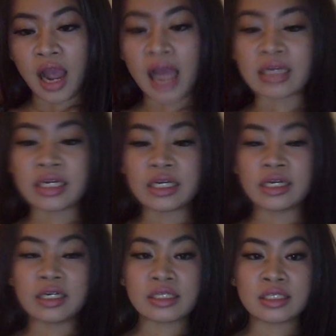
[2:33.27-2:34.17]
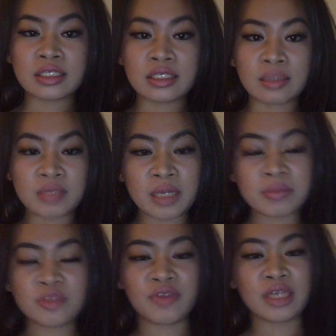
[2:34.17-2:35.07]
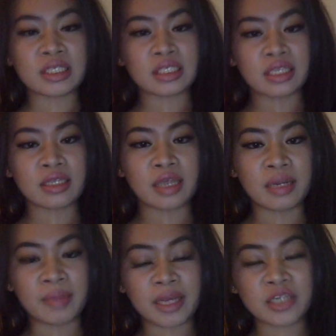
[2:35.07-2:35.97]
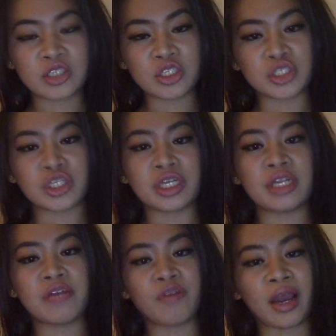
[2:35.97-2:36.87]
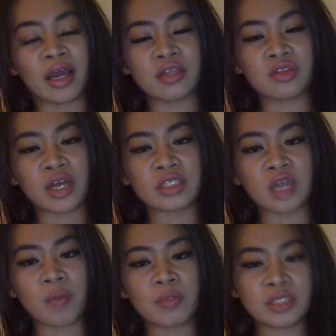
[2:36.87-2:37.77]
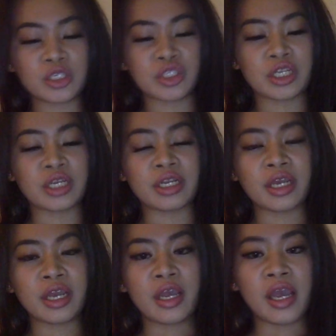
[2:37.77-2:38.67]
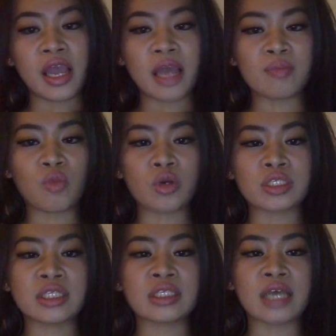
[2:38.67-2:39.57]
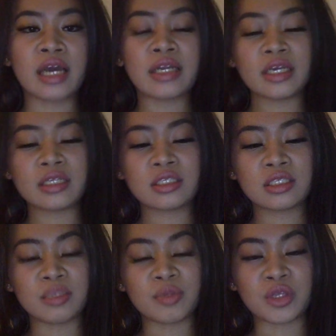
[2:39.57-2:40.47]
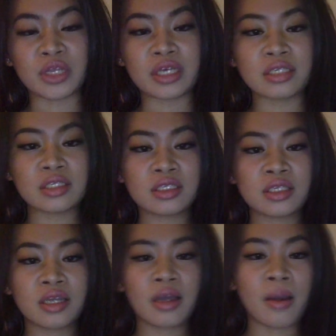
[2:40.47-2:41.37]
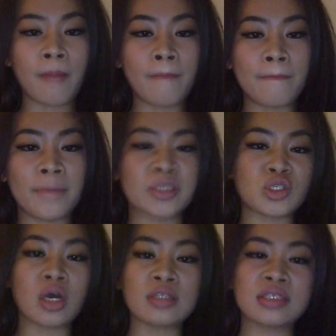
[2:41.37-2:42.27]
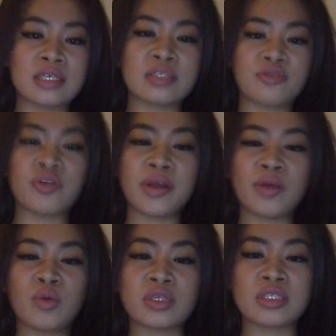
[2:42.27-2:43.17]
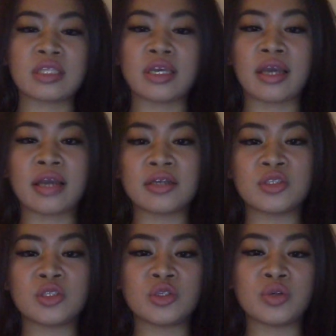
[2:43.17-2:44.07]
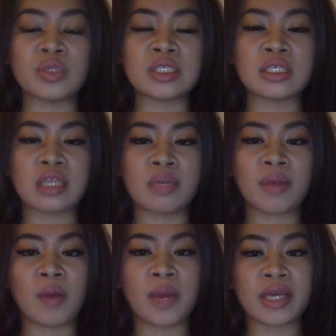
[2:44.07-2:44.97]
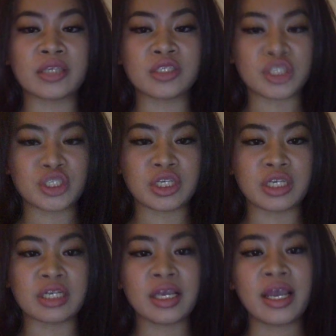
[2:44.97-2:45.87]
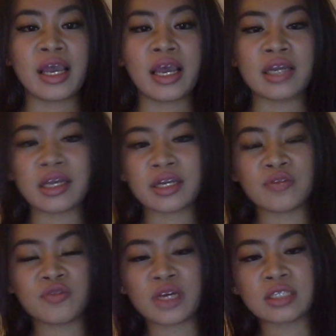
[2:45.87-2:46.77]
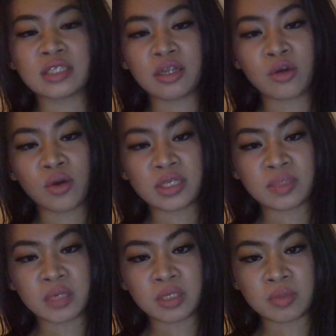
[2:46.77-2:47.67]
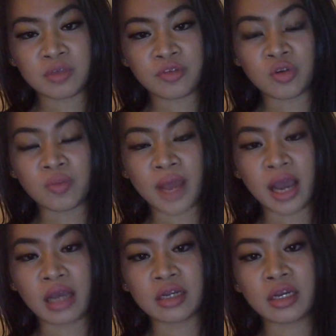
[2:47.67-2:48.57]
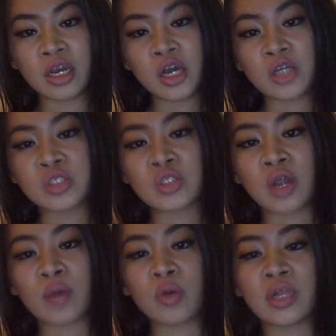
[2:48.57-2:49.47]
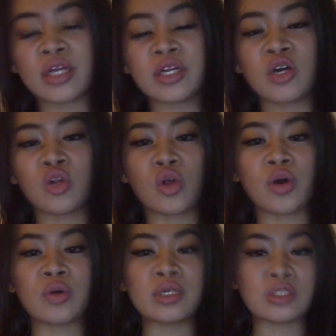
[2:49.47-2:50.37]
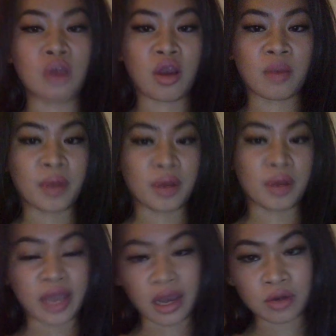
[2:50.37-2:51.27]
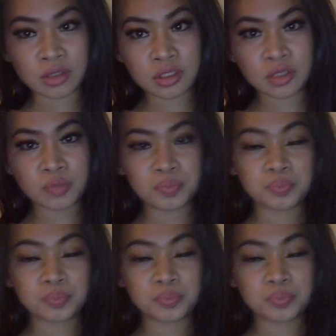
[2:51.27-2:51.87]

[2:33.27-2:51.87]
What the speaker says: I sometimes fancy that in my condition, if I had less opposition and more society and stimulus, but John says the very worst thing I can do is think about my condition, and I confess that it always makes me feel bad, so I will let it alone and talk about the house.